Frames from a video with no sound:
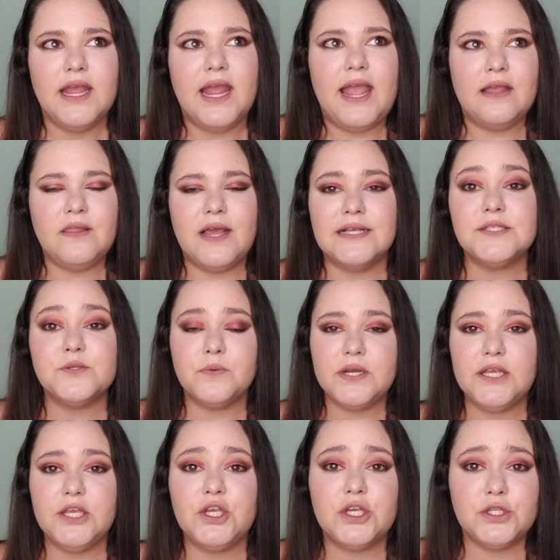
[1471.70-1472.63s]
And that's what
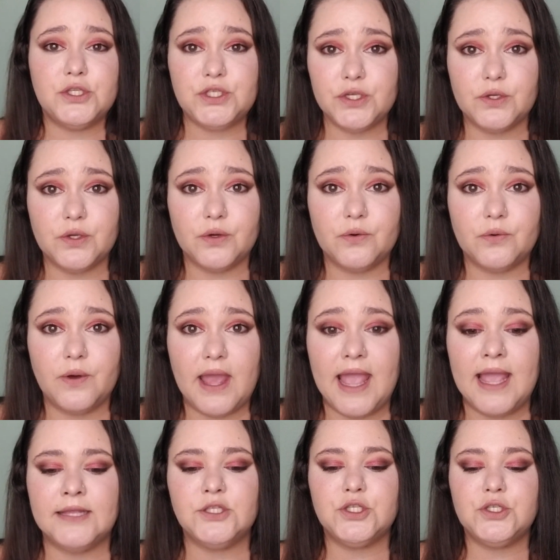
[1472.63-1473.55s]
he could do.
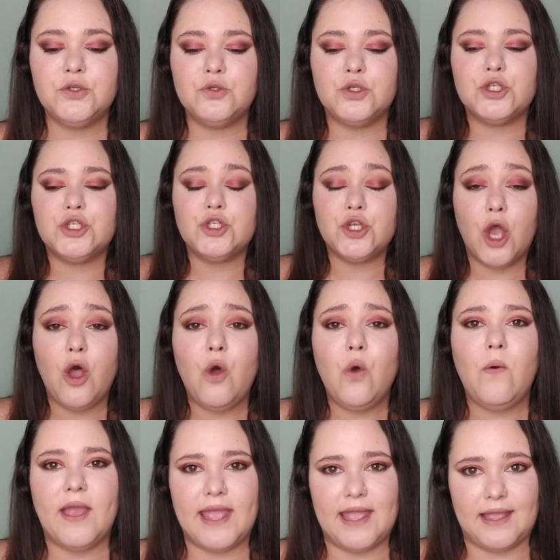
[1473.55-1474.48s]
And to
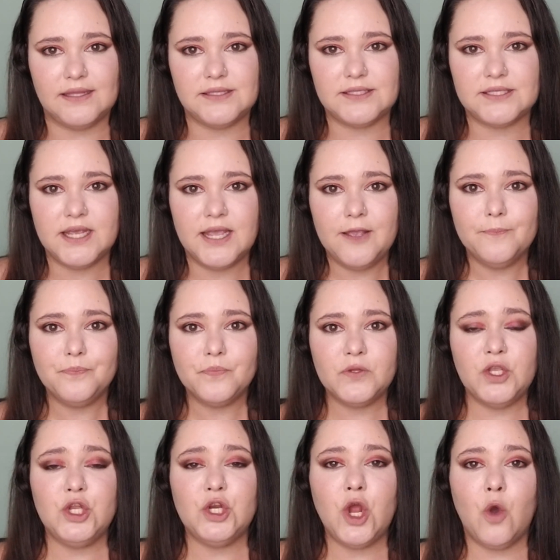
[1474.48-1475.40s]
show it,
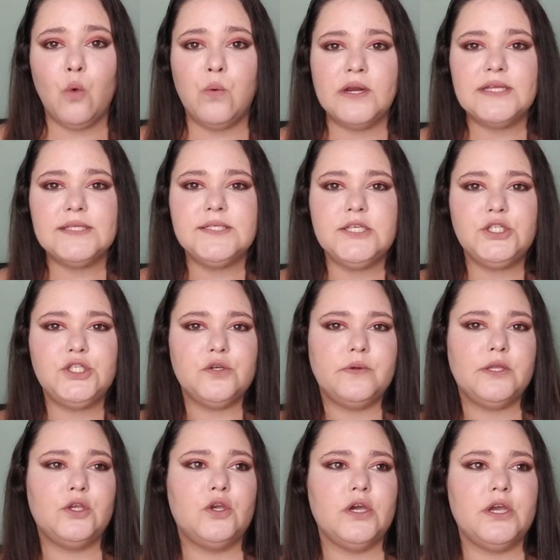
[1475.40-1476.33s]
you know, what is he
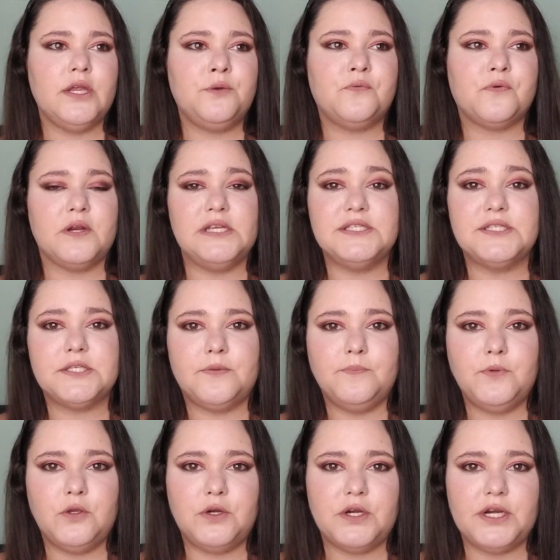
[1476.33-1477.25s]
doing good for his
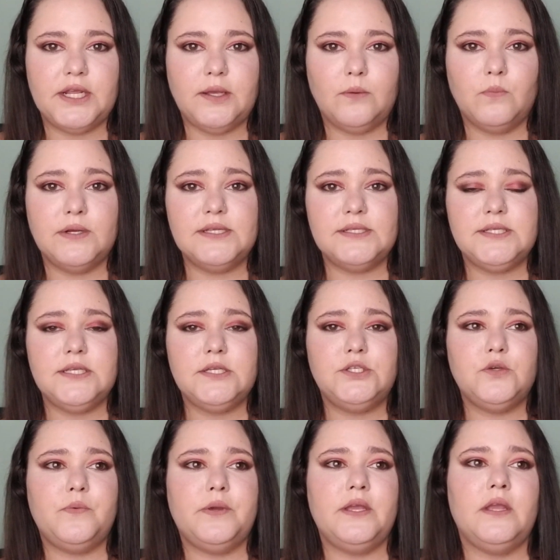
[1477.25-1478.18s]
community? What is he
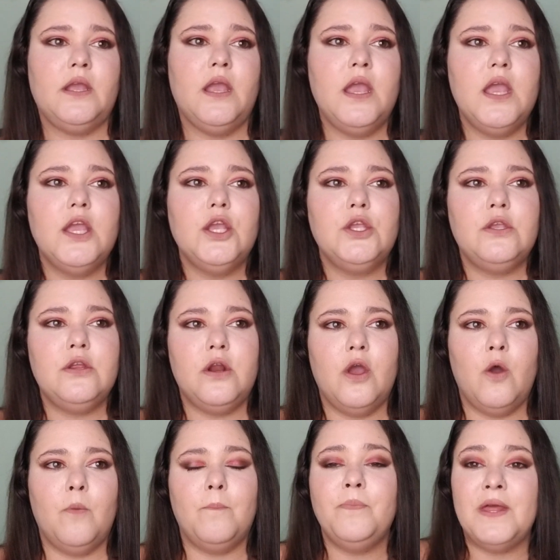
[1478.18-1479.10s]
doing, you
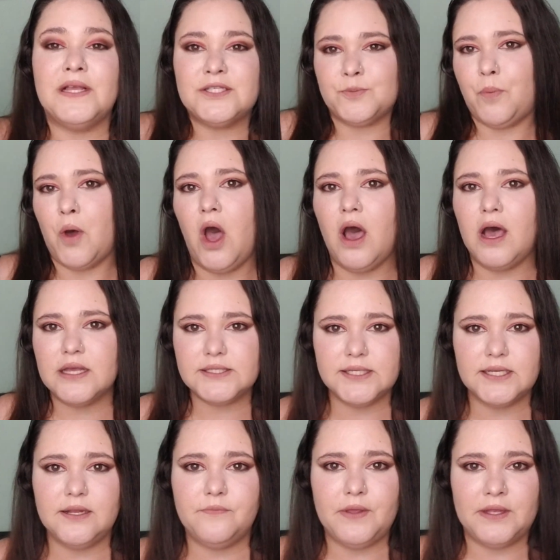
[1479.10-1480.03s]
know, that's
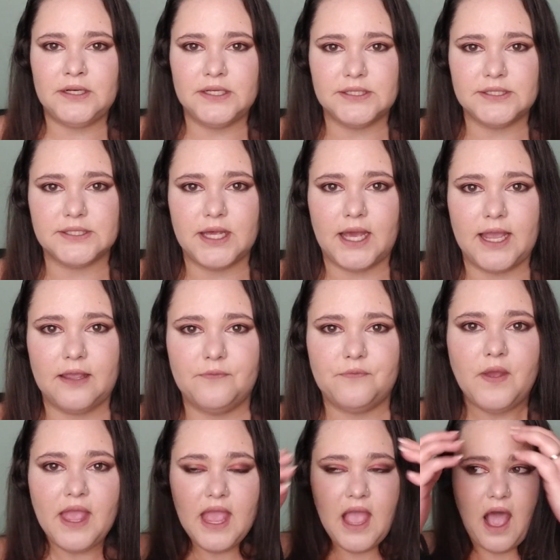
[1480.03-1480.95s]
positive in his
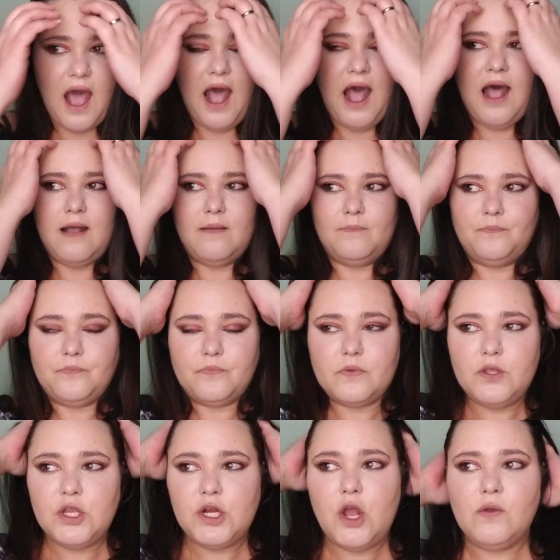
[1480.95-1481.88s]
life? You
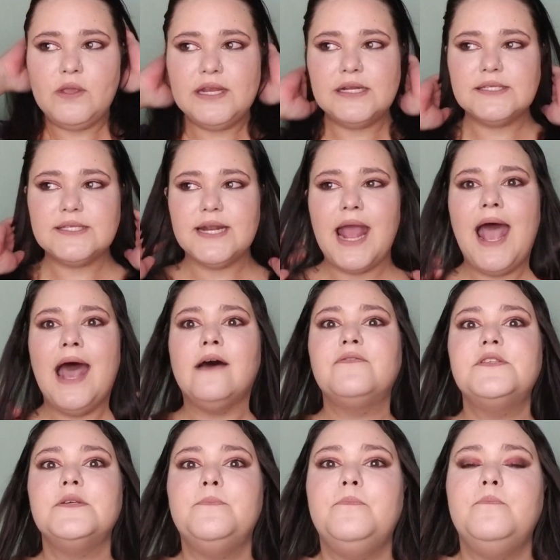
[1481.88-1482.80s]
know, he doesn't
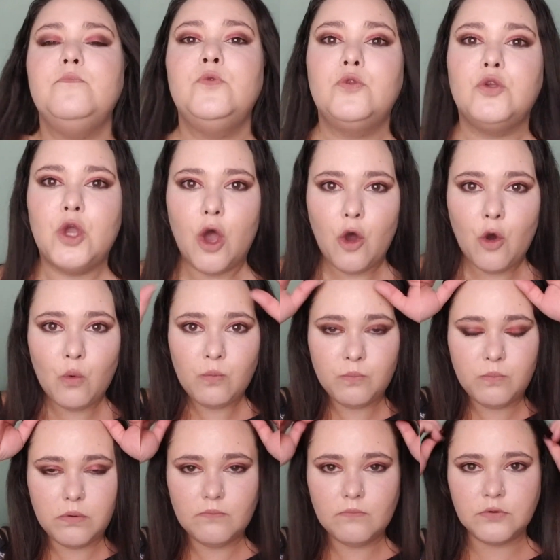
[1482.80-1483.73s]
have to
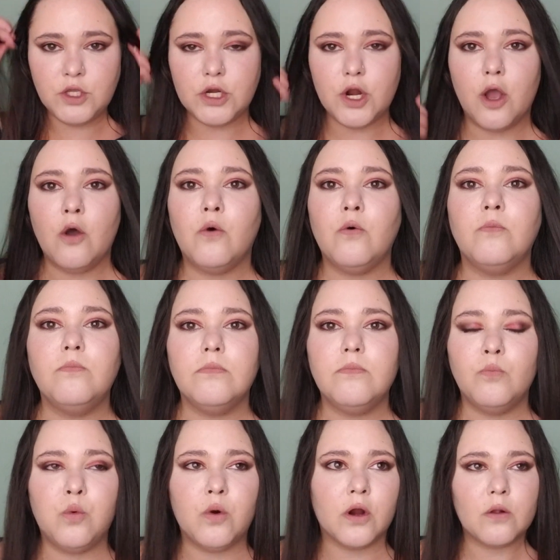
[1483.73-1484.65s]
go, you know,
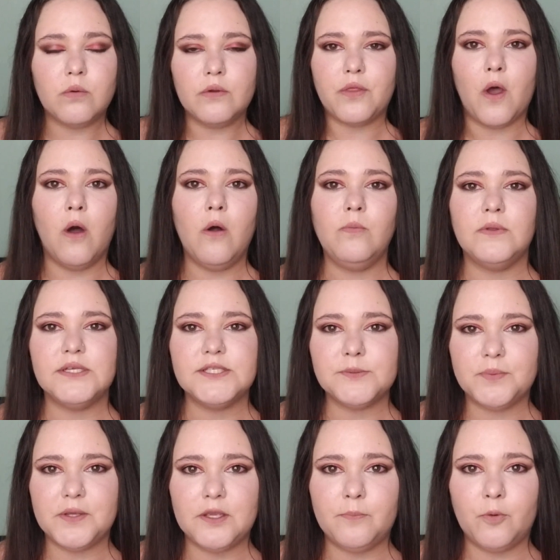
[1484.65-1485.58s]
work with homeless
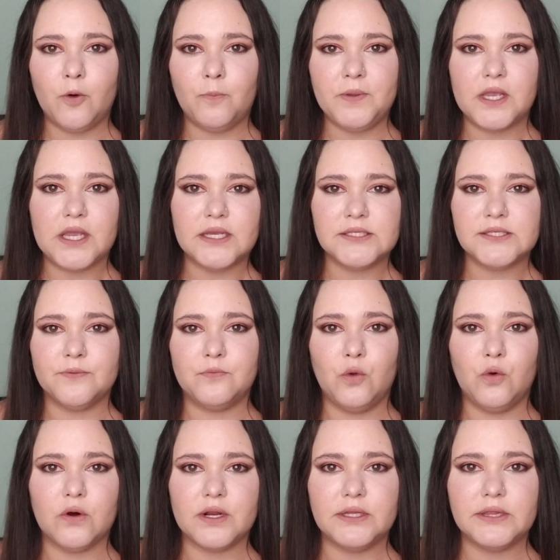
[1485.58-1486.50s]
people because of
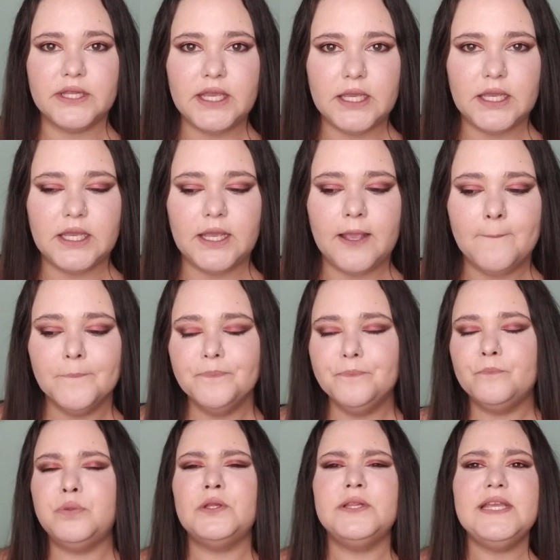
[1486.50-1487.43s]
Laura Lee.
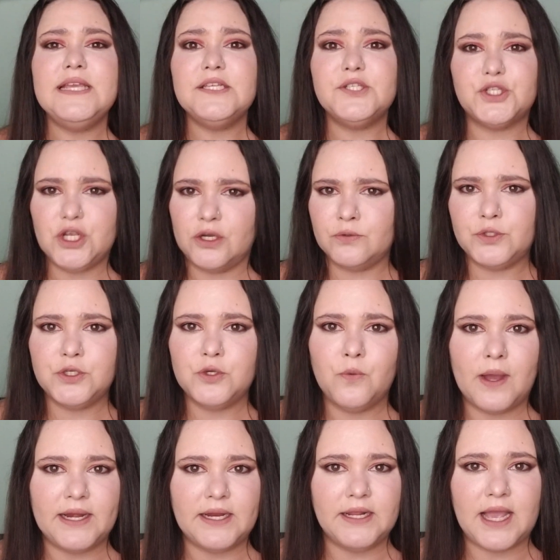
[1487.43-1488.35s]
Please don't
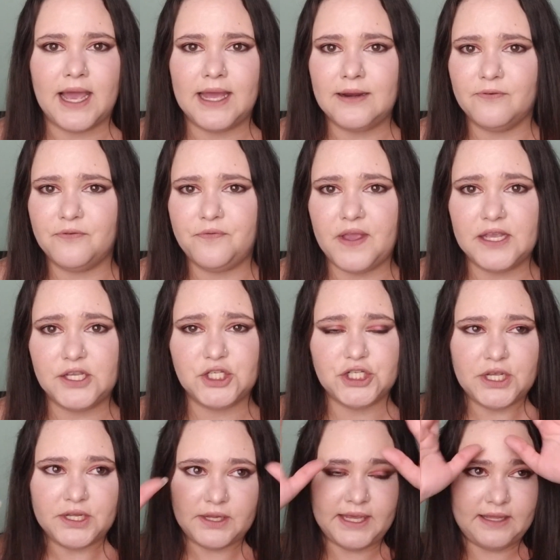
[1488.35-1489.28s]
do any kind of fake
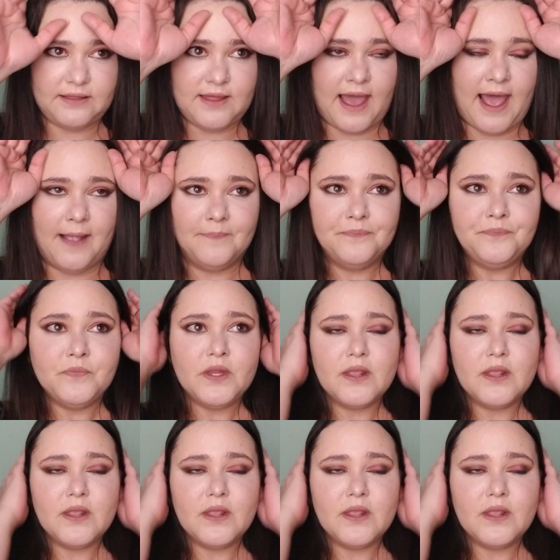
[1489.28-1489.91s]
shit like that.